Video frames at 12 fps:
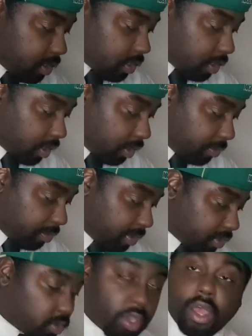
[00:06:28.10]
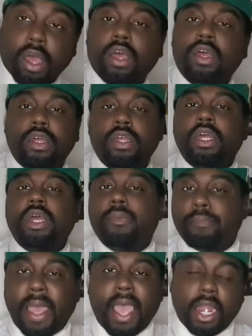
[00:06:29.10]
Again, we man's gotta
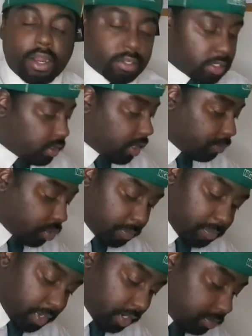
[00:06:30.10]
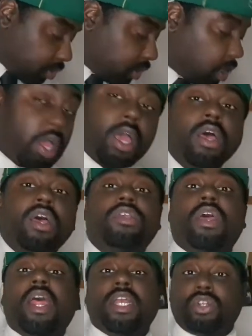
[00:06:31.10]
pattern up the thing properly.
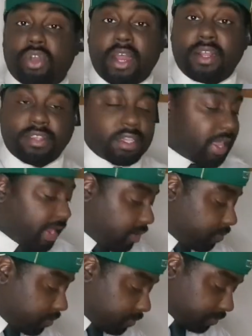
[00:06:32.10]
So let's try this again.